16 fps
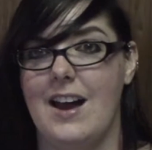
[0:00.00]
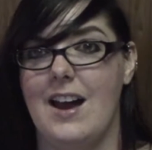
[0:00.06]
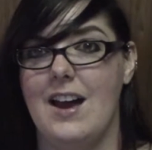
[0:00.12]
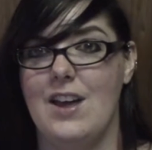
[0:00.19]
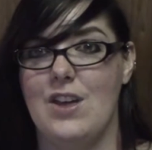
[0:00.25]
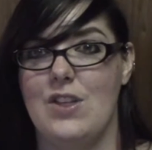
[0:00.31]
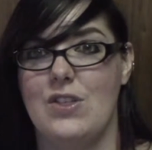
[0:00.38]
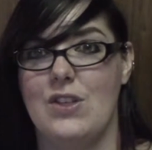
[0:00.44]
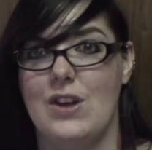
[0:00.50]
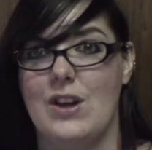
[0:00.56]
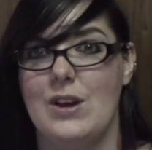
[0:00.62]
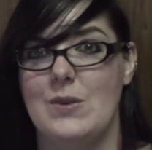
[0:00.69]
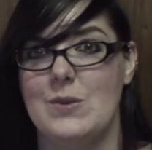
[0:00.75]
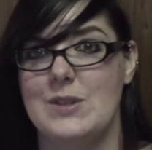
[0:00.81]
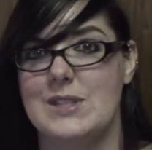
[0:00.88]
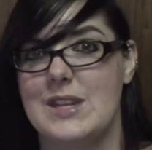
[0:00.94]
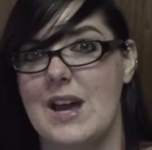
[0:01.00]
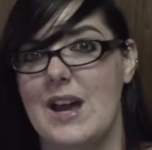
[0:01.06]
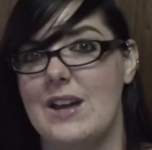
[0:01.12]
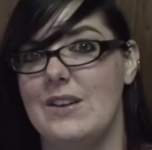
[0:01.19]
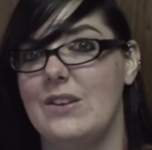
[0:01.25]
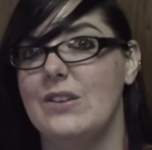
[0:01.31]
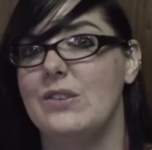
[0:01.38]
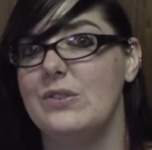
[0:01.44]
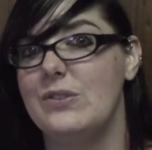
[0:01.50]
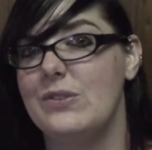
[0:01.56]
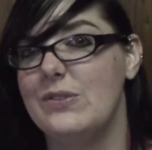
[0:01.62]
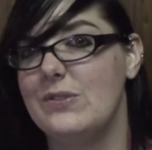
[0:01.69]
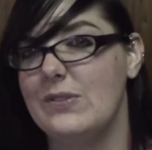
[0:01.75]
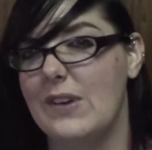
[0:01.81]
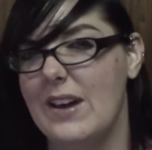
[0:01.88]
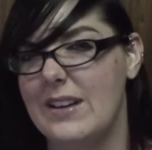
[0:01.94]
I thought it was kind of
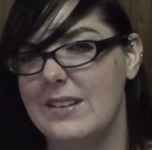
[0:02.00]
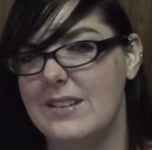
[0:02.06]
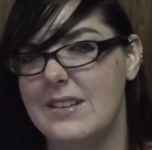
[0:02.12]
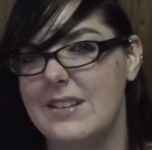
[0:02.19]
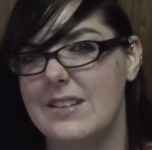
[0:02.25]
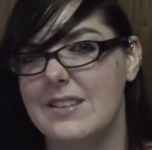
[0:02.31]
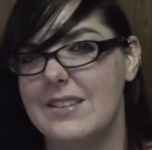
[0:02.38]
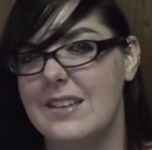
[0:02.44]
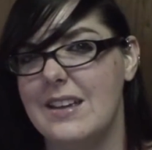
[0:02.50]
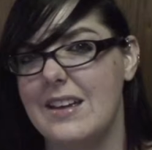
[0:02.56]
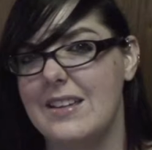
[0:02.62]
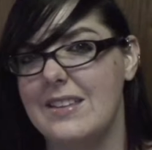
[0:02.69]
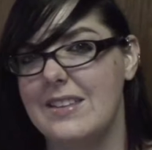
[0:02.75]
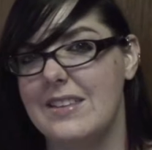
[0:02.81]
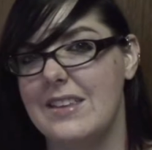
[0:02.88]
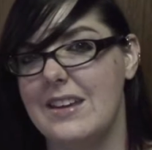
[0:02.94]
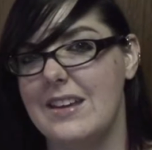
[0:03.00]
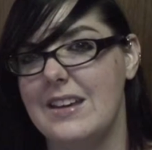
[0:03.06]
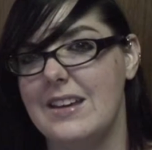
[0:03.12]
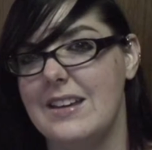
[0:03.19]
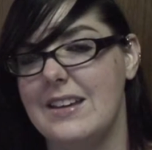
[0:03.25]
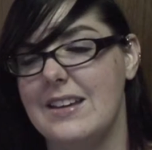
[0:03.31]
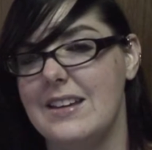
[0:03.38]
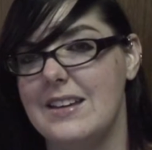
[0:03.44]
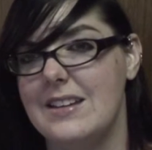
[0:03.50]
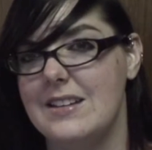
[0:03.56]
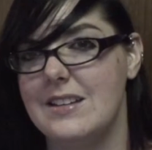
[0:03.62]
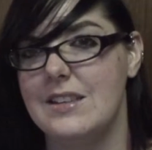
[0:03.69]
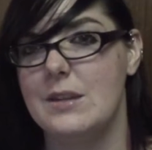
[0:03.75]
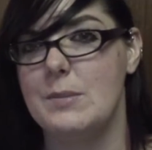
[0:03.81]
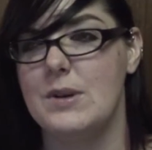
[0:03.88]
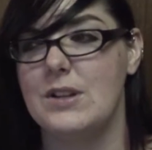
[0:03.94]
fun that they
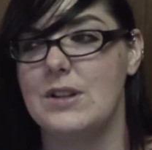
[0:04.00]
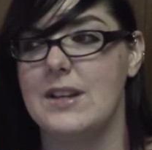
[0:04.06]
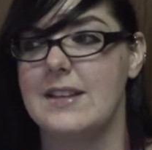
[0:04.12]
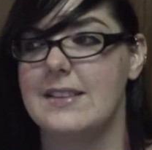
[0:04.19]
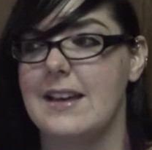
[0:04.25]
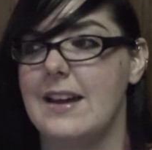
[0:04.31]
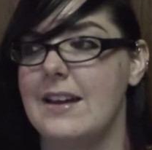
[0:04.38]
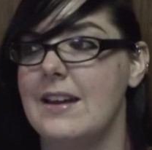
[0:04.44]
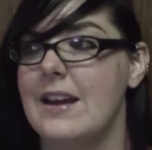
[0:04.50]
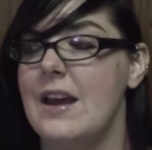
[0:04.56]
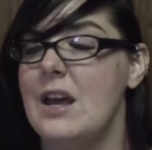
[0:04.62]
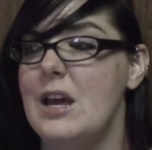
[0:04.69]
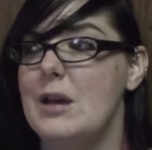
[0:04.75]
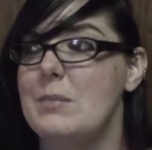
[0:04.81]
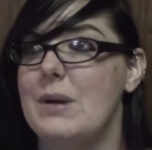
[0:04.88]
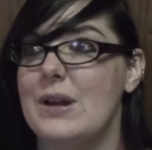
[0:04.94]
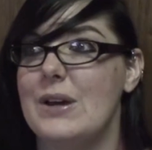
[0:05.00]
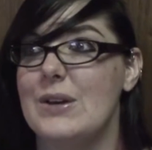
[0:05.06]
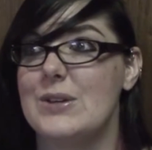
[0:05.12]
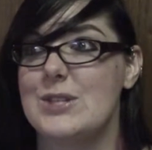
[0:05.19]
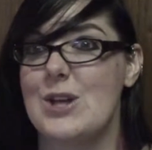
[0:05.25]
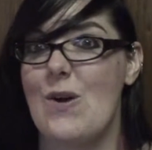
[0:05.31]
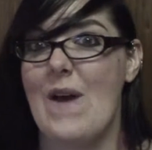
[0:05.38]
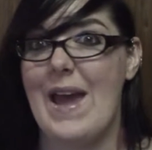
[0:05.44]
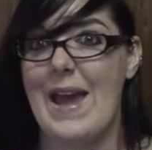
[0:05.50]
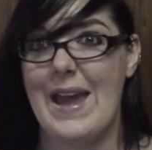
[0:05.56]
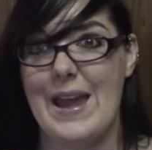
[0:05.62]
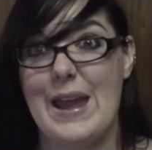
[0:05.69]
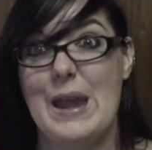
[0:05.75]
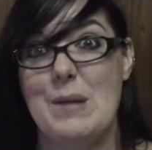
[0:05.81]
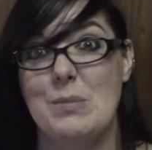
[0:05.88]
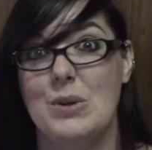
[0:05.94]
ended the book like that, but I also
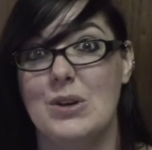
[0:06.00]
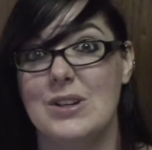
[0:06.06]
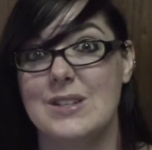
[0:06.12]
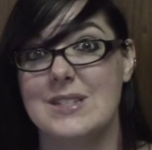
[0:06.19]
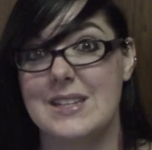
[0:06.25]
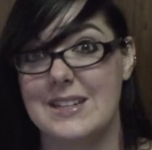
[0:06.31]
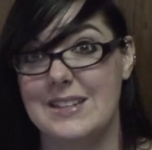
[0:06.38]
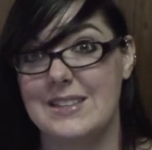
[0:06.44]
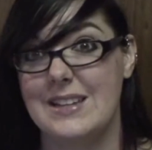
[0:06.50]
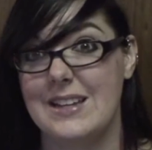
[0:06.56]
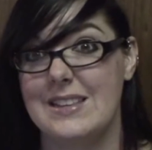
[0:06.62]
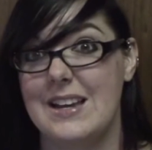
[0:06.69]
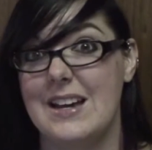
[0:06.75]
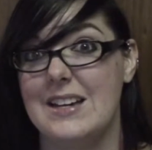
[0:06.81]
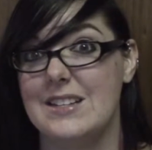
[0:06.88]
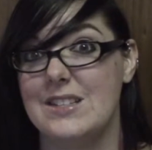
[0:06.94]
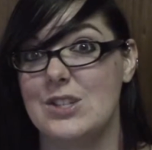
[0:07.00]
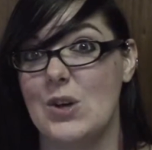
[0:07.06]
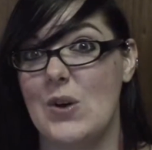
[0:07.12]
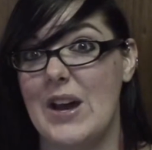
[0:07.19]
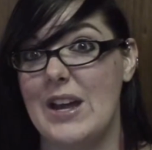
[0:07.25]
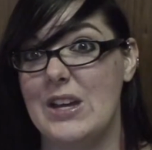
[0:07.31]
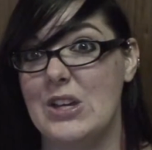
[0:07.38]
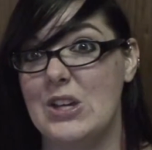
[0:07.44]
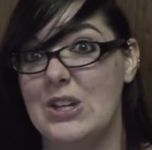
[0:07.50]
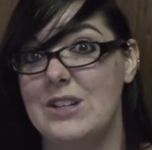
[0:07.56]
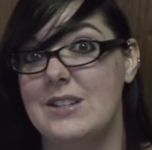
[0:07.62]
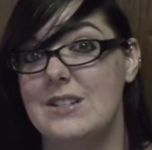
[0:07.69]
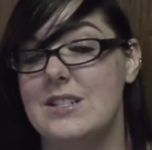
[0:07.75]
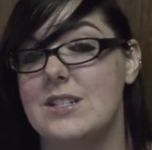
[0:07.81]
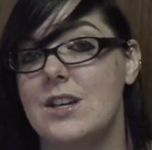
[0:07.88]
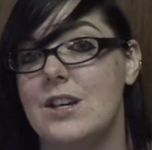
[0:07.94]
hate books that end like that, so I
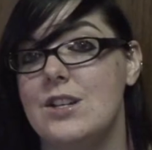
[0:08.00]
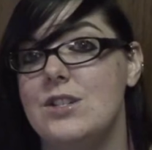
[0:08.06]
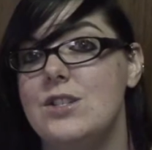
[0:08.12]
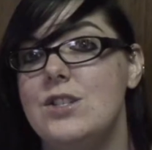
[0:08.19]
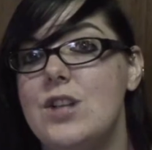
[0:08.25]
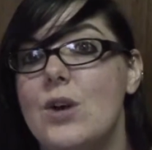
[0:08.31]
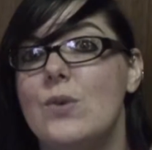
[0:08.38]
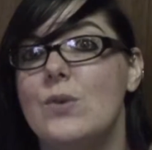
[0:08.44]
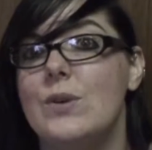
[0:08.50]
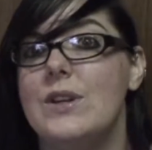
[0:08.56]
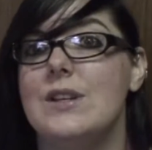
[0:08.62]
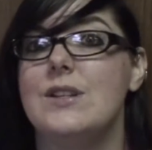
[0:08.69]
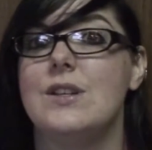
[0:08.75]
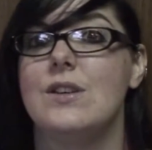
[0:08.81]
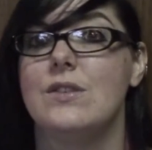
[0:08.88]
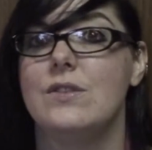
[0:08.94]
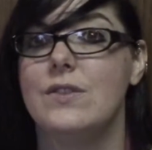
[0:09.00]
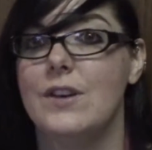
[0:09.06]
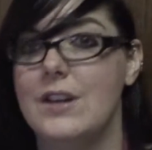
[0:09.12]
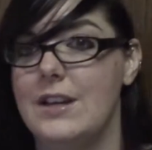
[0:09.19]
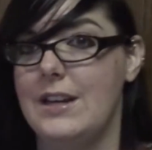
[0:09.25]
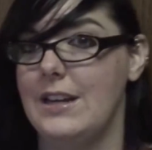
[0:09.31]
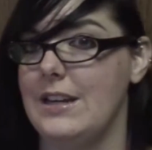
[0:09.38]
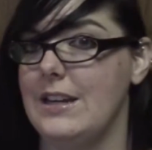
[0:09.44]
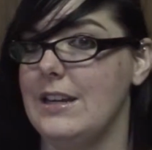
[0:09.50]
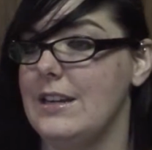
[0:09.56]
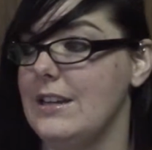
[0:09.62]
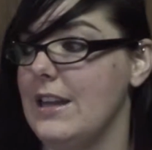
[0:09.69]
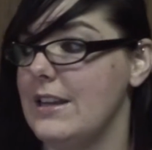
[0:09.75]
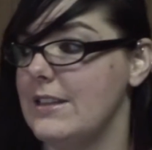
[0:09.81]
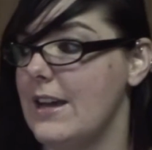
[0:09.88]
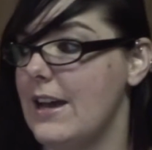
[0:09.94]
couldn't condone it for ending it
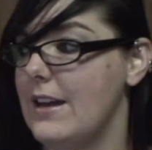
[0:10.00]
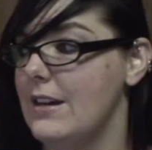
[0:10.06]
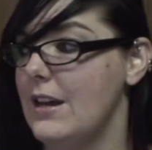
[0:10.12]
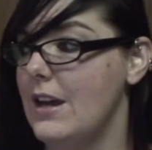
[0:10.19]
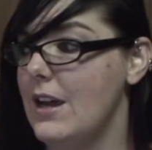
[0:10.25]
like that.